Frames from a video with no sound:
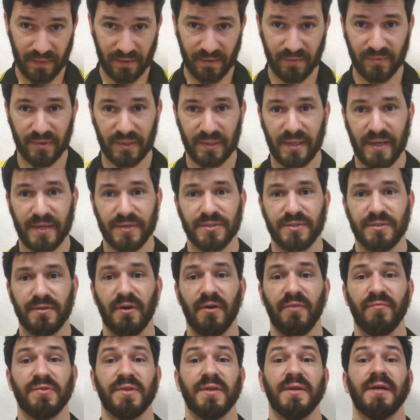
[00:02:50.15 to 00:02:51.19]

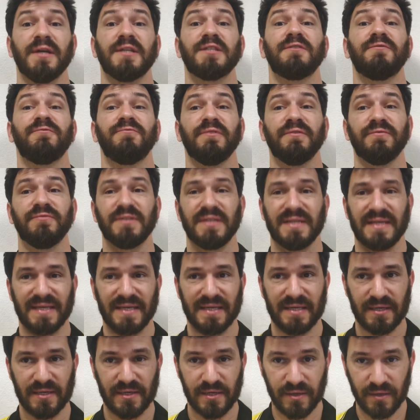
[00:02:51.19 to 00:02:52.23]
over the next
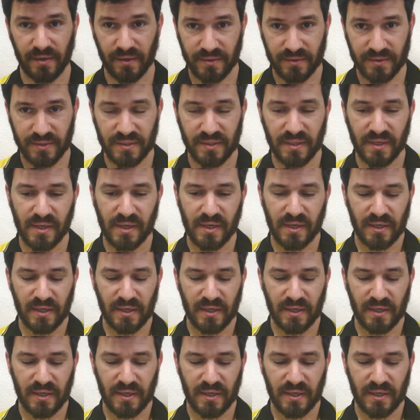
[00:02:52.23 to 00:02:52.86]
15 years.